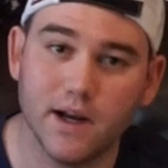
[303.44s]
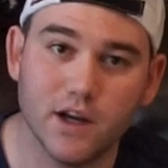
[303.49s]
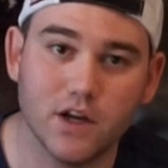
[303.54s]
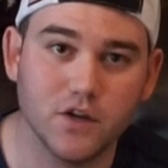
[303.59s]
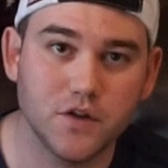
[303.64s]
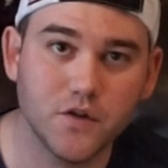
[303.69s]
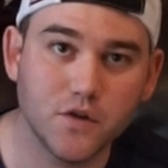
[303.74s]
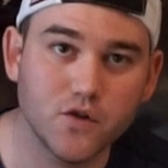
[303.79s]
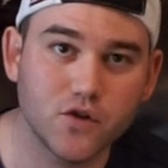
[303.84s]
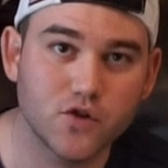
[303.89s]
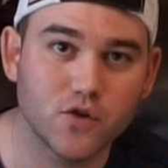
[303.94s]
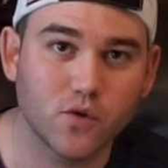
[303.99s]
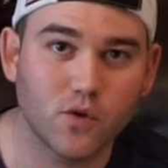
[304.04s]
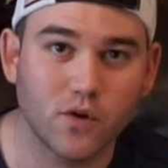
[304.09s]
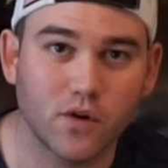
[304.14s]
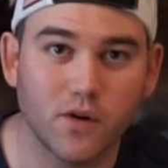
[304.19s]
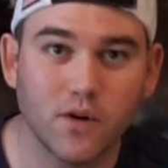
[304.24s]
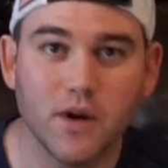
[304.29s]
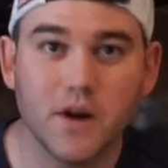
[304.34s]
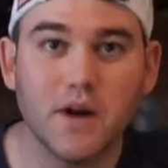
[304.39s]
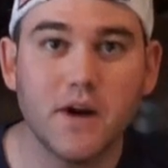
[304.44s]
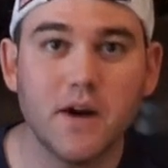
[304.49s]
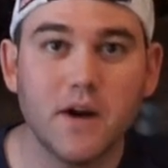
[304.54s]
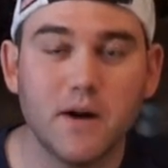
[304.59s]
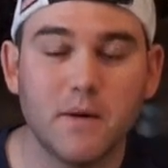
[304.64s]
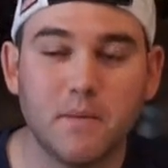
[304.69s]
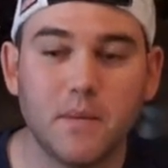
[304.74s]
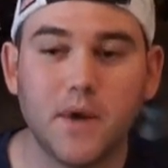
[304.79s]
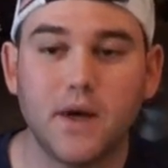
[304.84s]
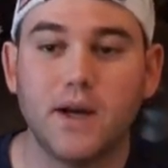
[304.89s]
as usual.
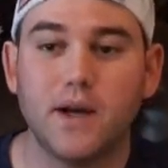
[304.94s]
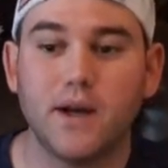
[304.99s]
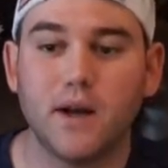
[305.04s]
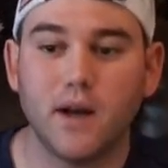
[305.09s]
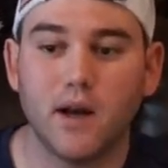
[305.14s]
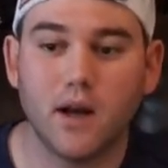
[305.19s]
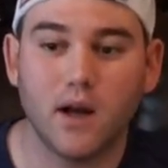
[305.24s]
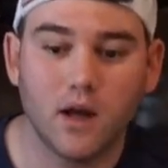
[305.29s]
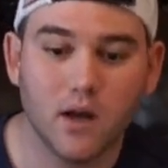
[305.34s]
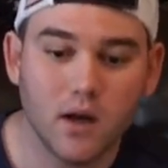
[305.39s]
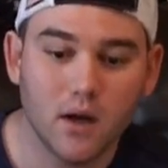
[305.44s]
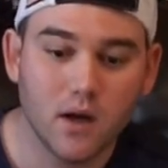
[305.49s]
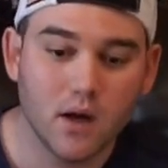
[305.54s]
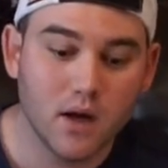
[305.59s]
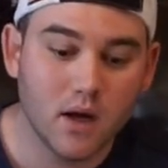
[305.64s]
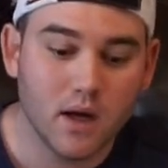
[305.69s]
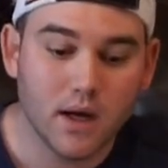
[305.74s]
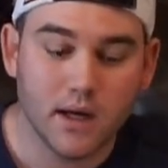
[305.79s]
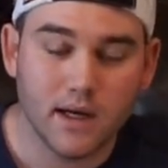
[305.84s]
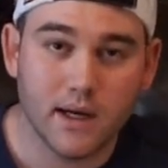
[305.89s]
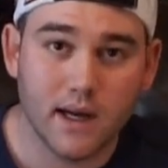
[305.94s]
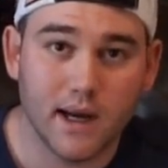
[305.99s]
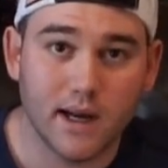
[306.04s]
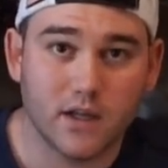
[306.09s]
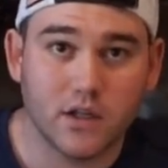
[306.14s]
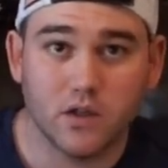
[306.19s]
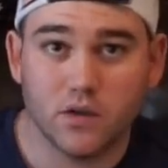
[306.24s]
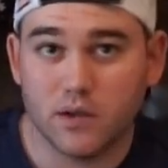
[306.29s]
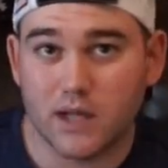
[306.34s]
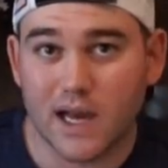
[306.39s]
But
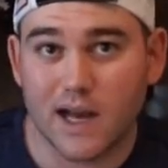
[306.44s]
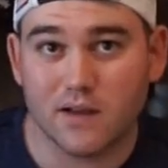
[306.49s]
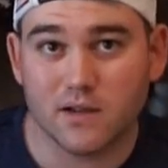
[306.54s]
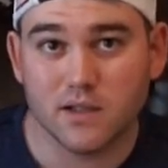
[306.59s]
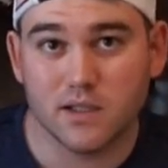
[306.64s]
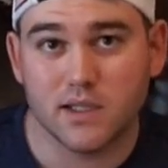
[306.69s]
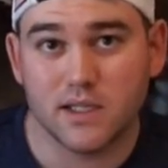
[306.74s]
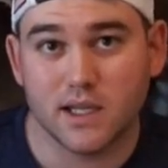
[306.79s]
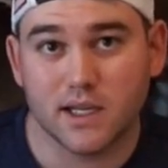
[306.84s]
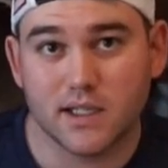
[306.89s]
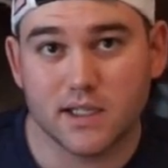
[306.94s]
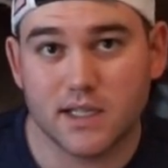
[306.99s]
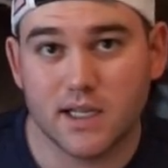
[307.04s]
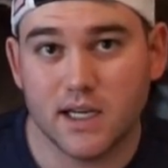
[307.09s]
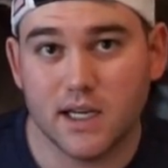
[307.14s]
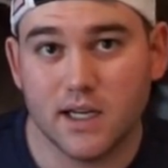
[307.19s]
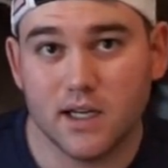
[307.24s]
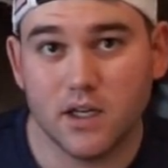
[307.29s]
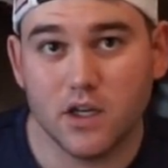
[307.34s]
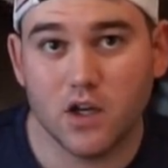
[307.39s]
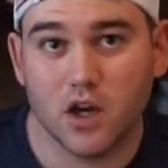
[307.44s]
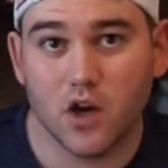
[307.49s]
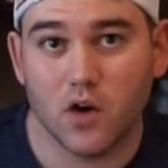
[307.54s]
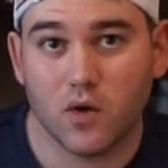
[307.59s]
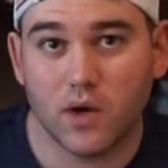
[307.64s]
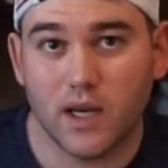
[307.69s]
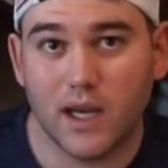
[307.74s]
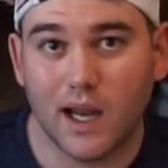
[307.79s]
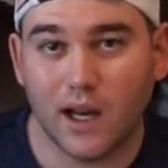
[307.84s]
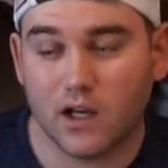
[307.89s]
yeah, 2016, you
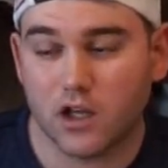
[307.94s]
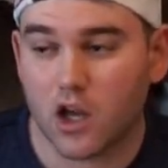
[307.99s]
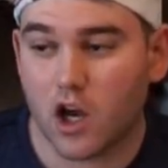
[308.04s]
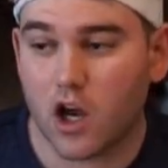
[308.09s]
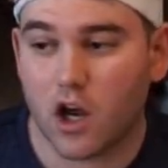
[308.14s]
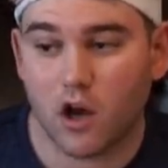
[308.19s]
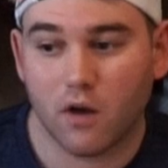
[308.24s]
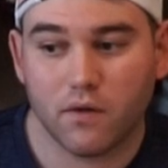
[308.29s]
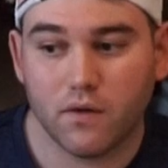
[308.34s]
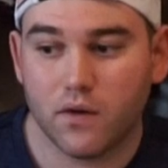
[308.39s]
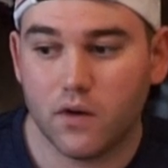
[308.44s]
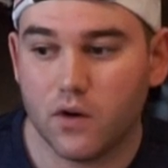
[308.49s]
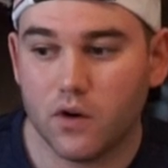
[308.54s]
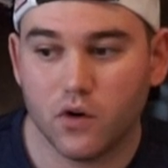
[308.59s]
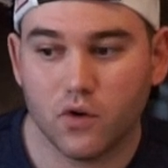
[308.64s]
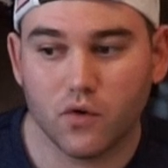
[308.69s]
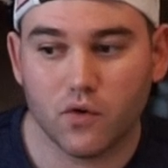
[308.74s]
know, kicked off.